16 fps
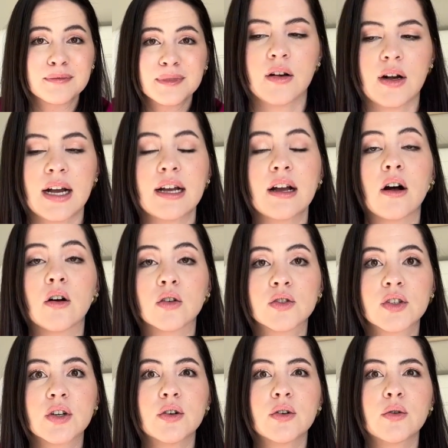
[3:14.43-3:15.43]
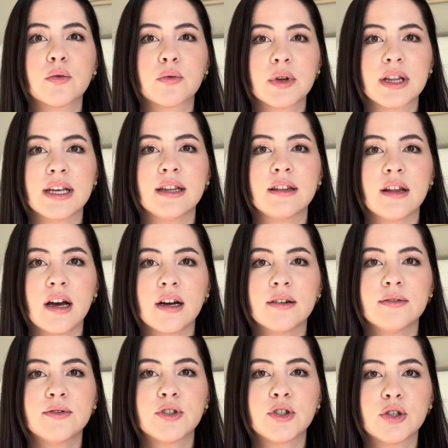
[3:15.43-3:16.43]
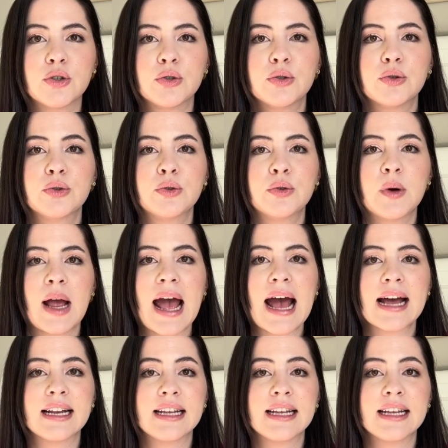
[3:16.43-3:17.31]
I also really love to add